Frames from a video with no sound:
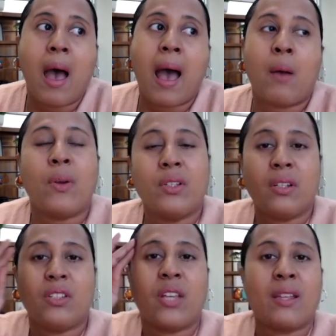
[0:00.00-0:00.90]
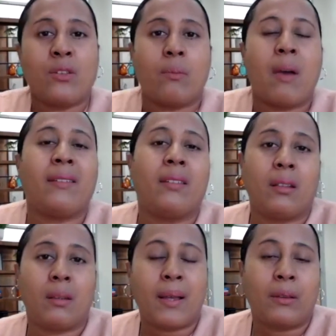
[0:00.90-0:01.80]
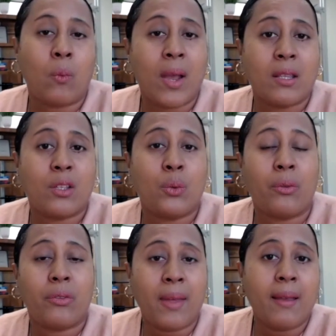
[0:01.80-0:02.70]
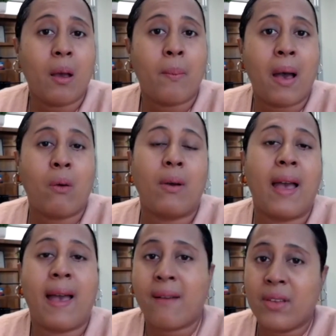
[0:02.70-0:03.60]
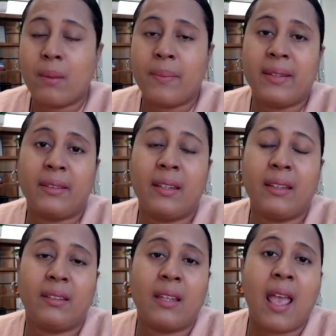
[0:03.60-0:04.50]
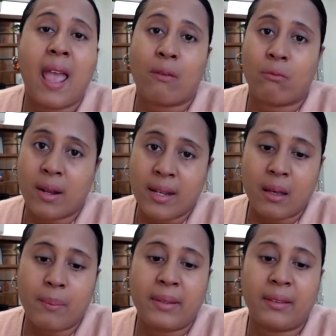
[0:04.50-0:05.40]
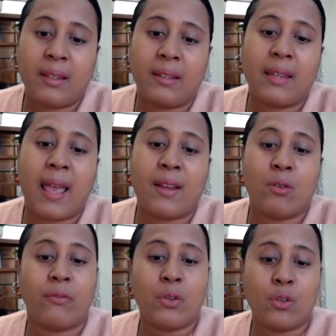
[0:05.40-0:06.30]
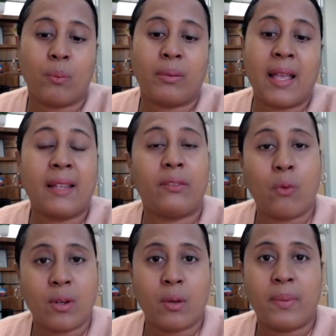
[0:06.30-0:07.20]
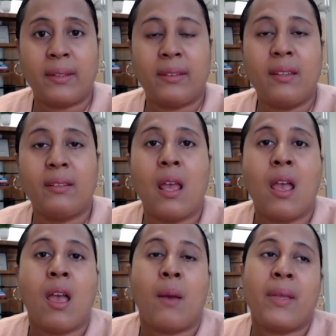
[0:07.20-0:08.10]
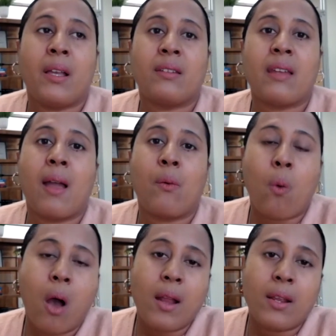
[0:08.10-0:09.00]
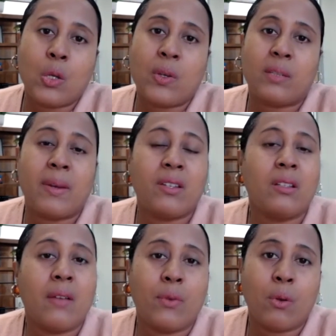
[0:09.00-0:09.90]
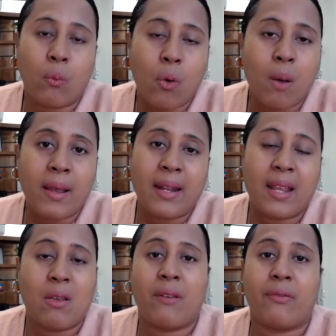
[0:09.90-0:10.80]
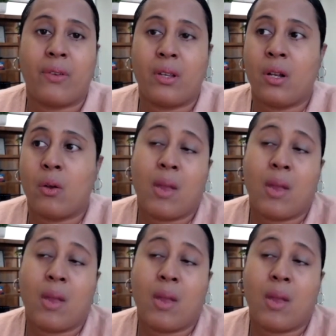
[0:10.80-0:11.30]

I want you to change your mindset about the way that you think about having a business and running a business and your future plans for your business, because I want you, especially if you're a woman and you have, you know, you